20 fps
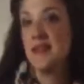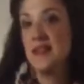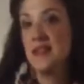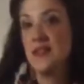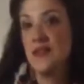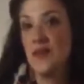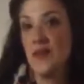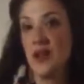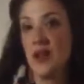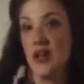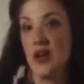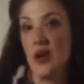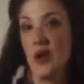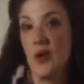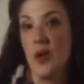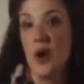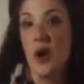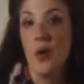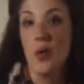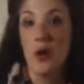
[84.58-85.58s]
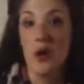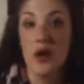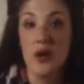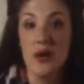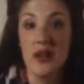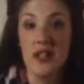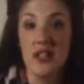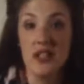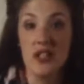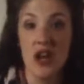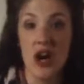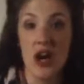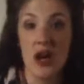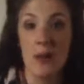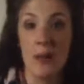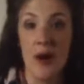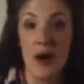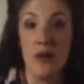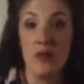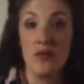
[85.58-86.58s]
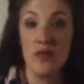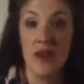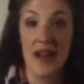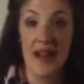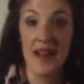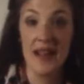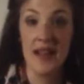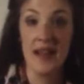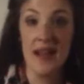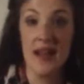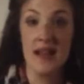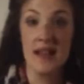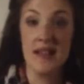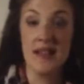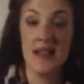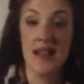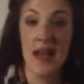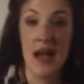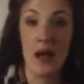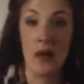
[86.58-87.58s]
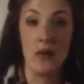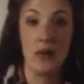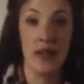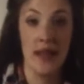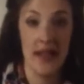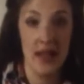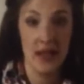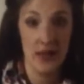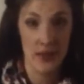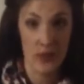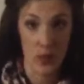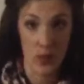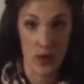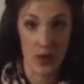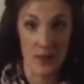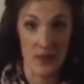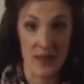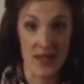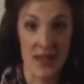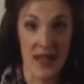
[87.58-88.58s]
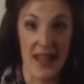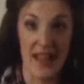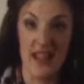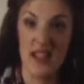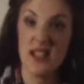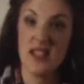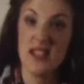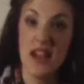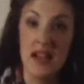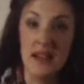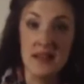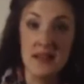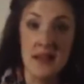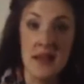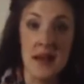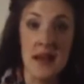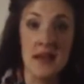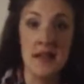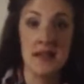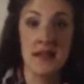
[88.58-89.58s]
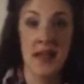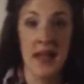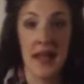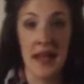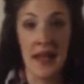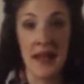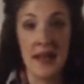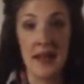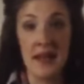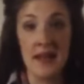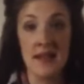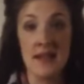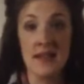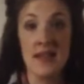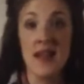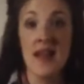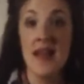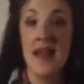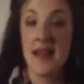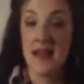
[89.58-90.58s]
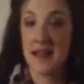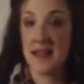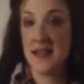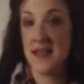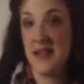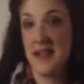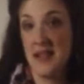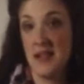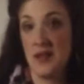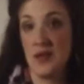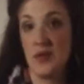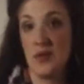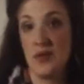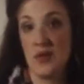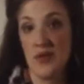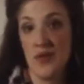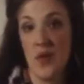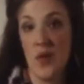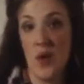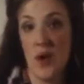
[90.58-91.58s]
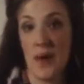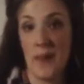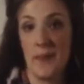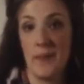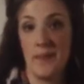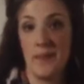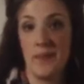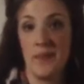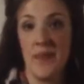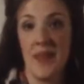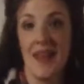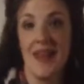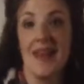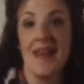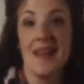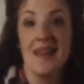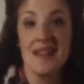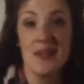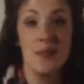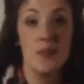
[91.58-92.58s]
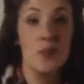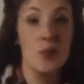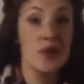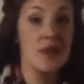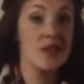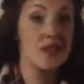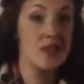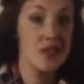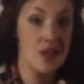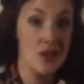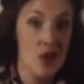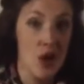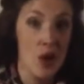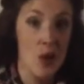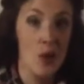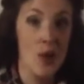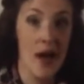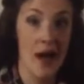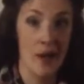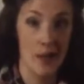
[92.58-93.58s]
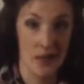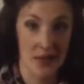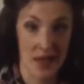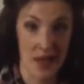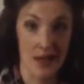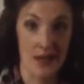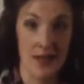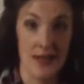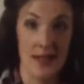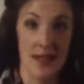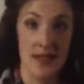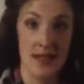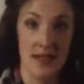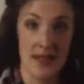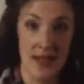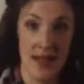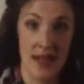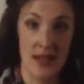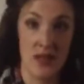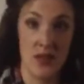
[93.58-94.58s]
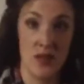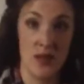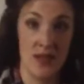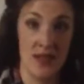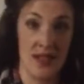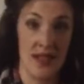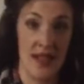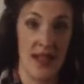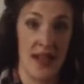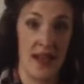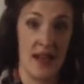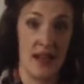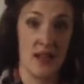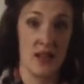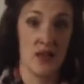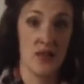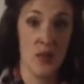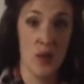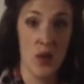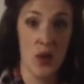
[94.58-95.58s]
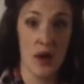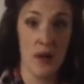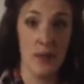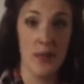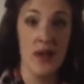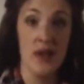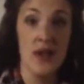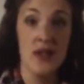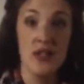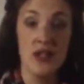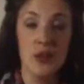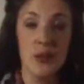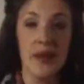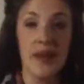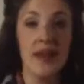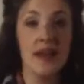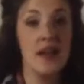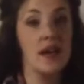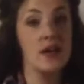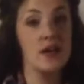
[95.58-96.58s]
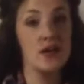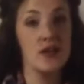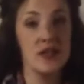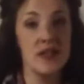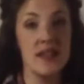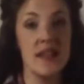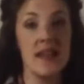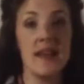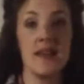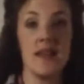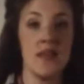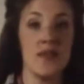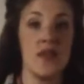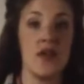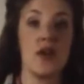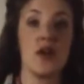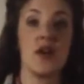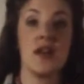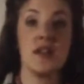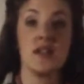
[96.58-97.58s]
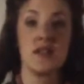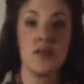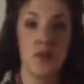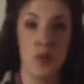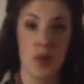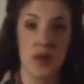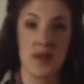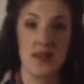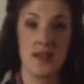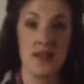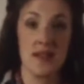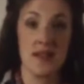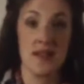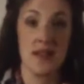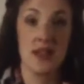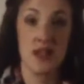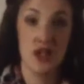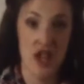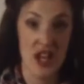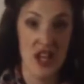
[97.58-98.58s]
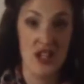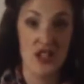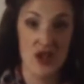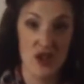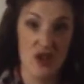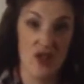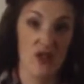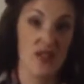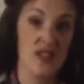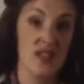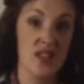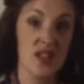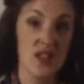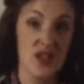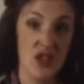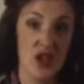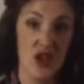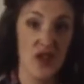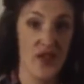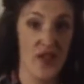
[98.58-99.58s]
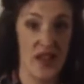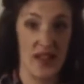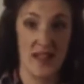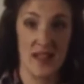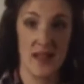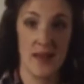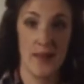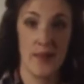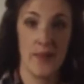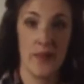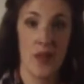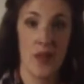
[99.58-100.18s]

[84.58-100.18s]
this video, we're going to talk about recognizing how landforms like deltas, canyons, and sand dunes form. It's important to know how deltas, sand dunes, and canyons form so we can understand the various forces that change Earth's surface.